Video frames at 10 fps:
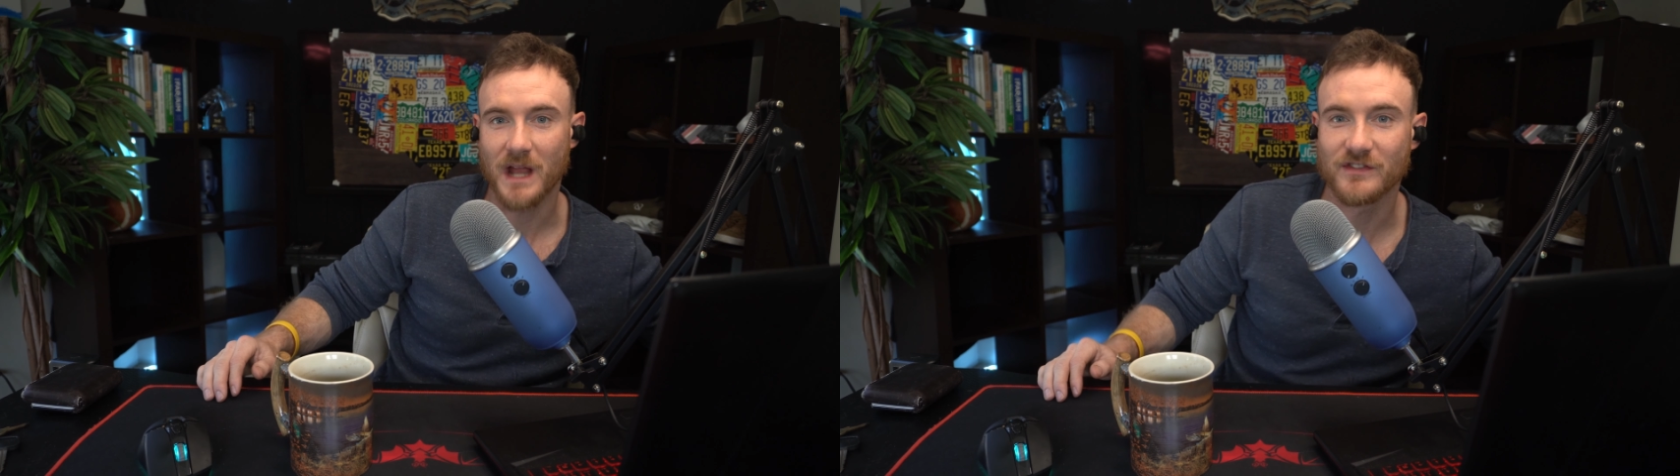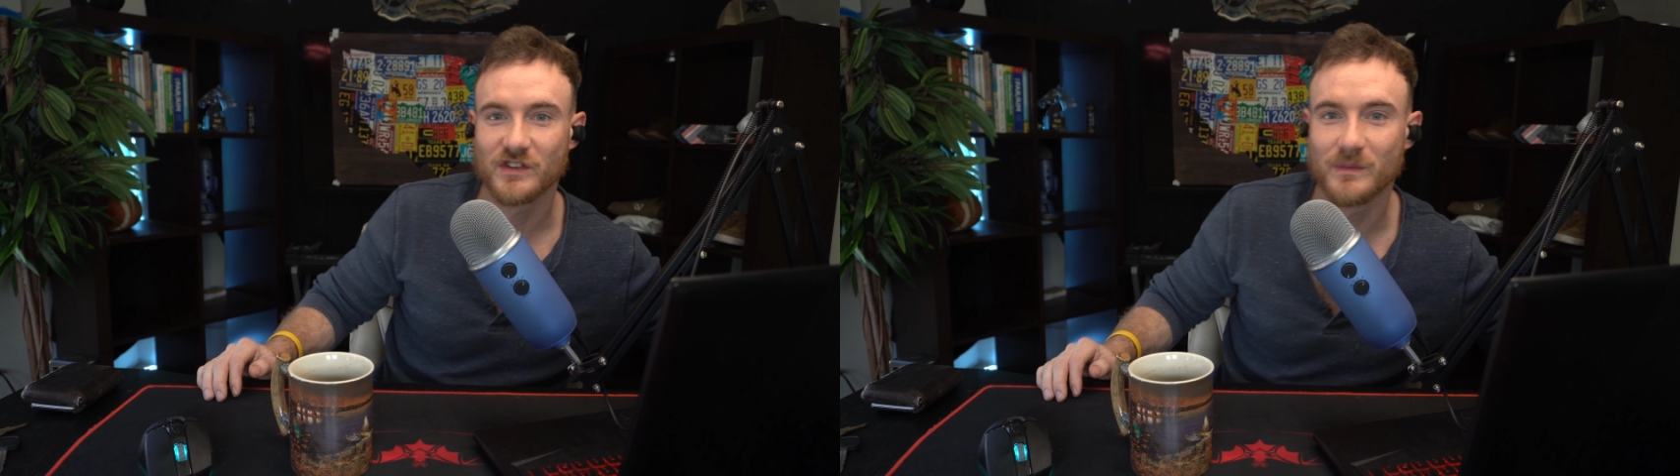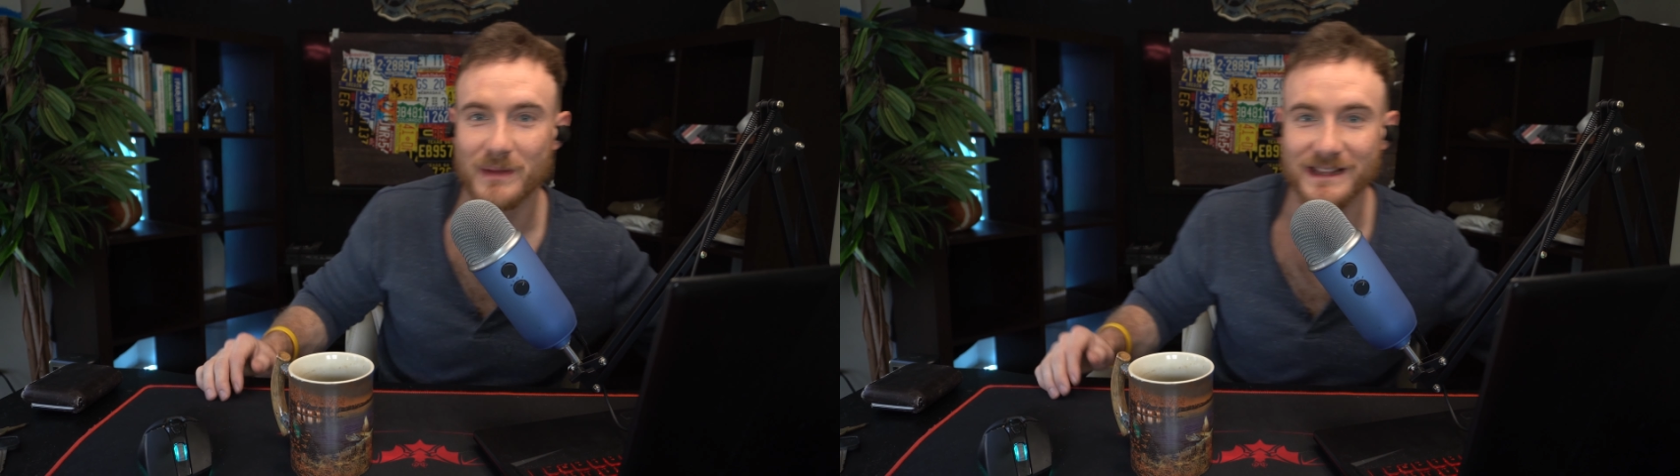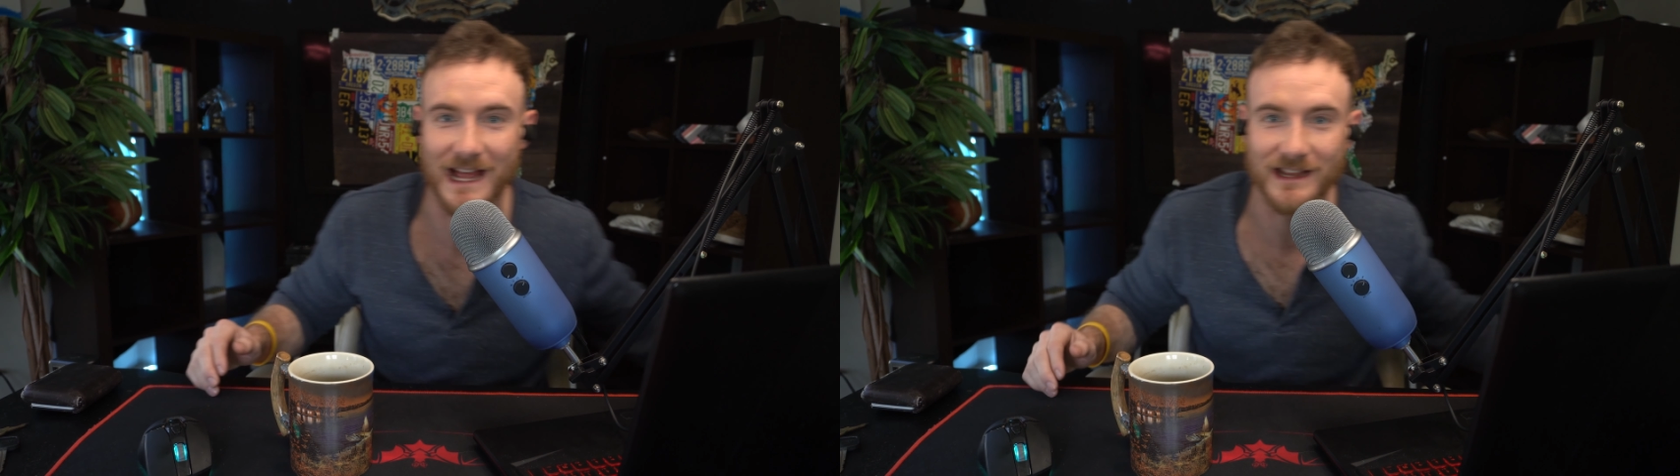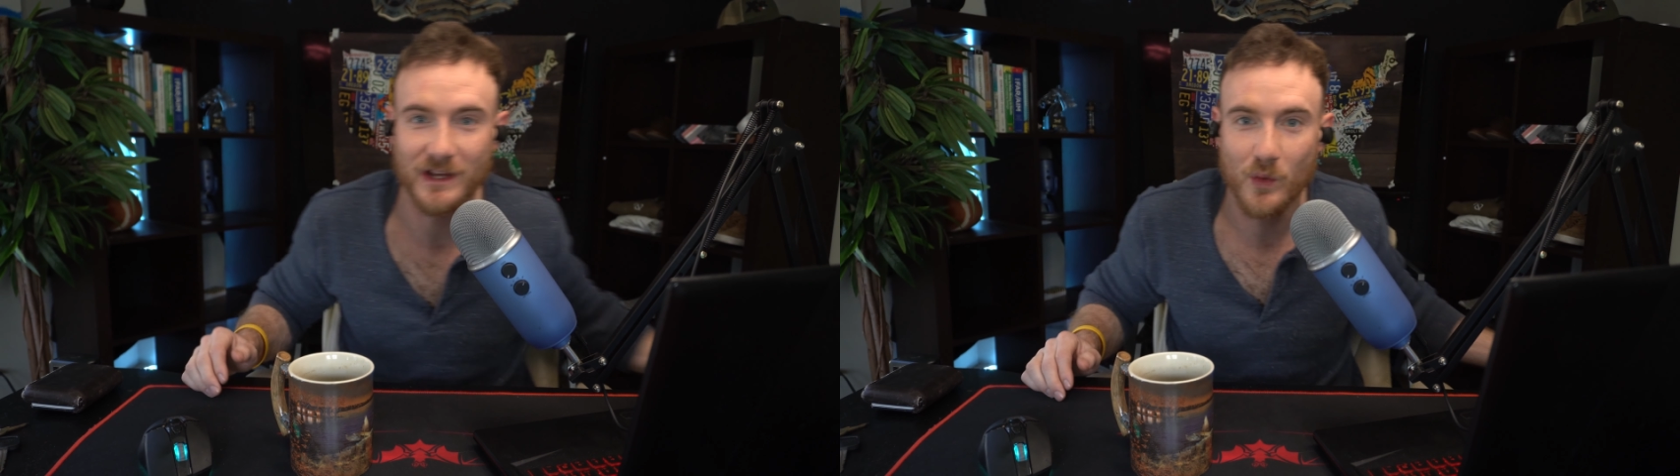I spin
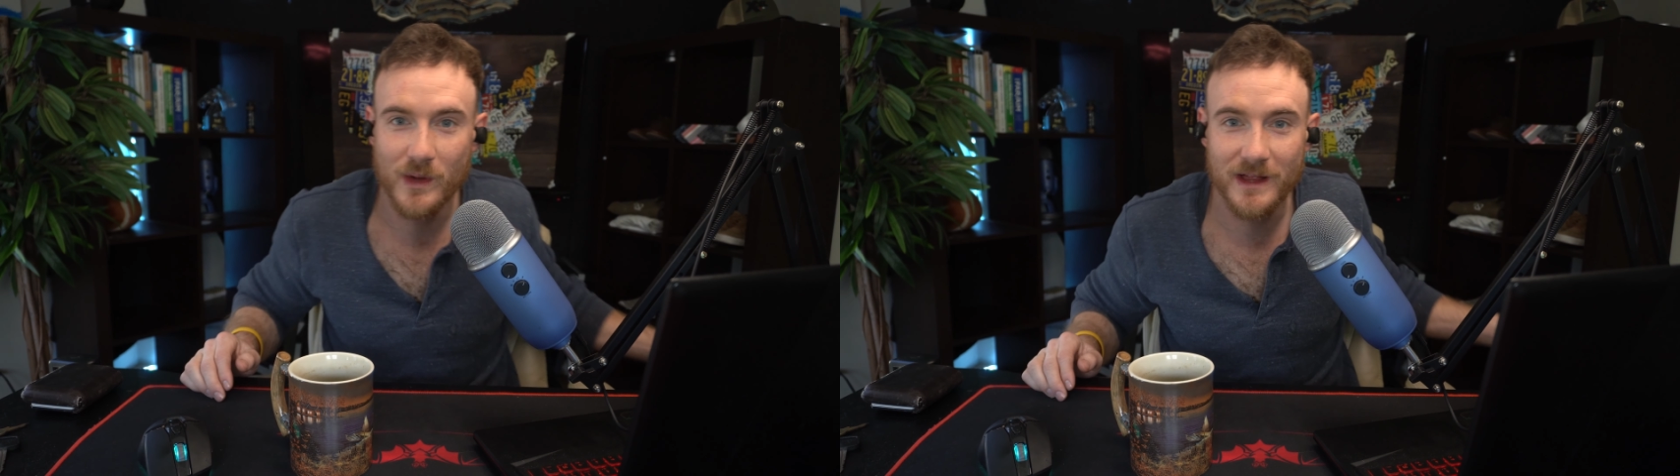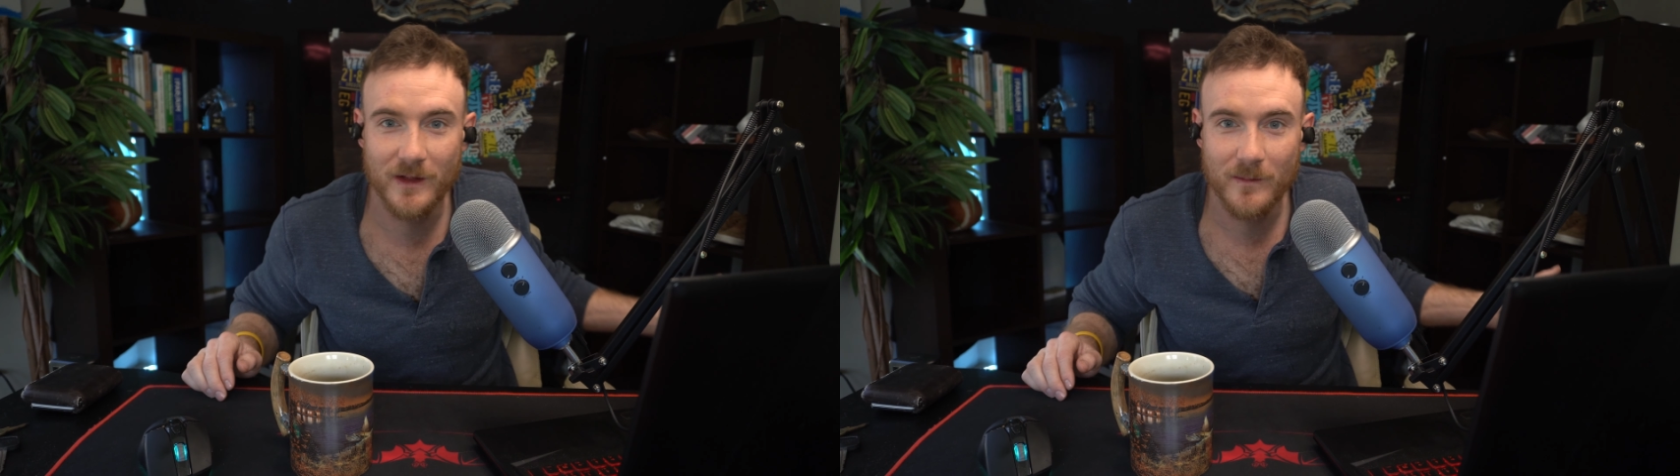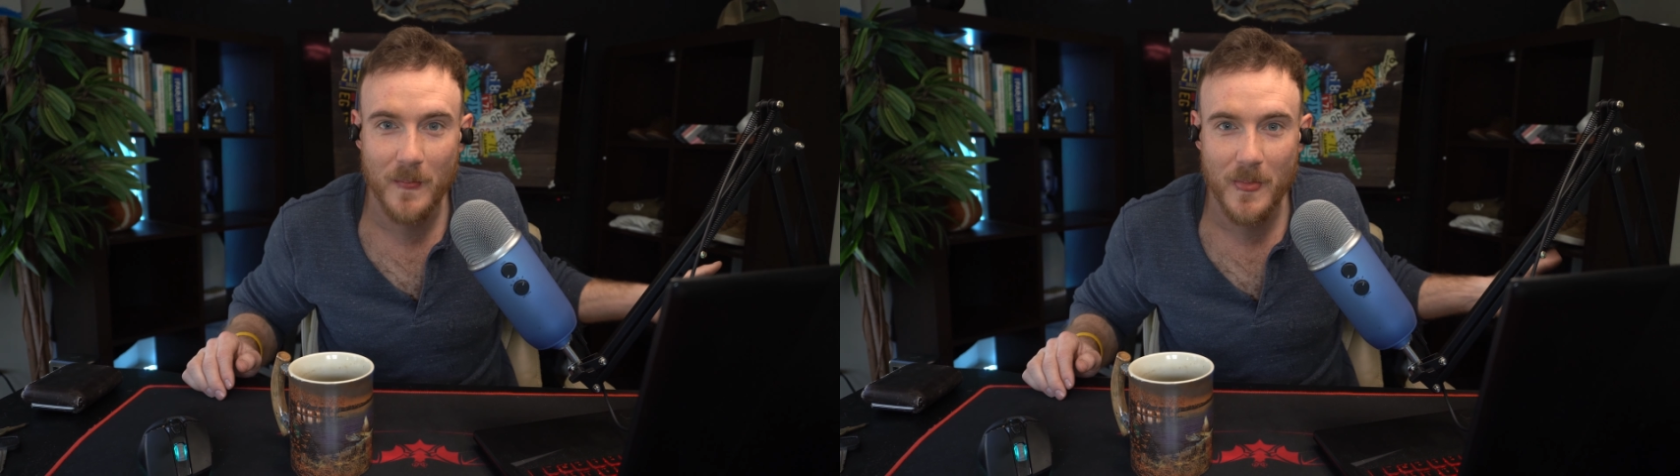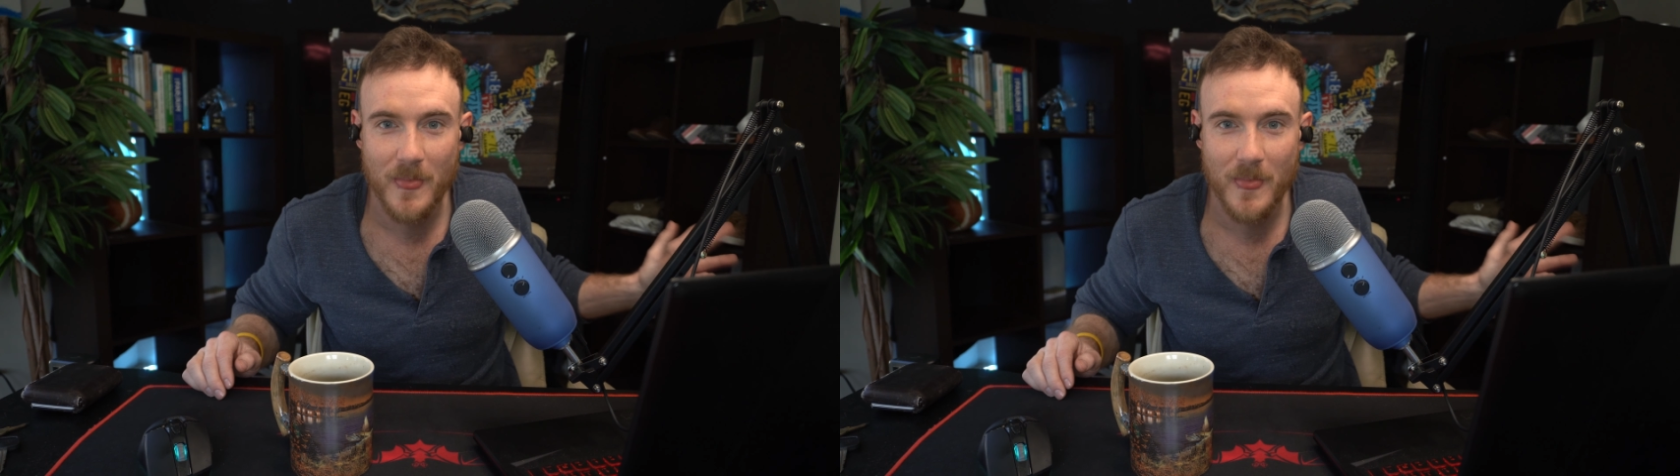that little wheel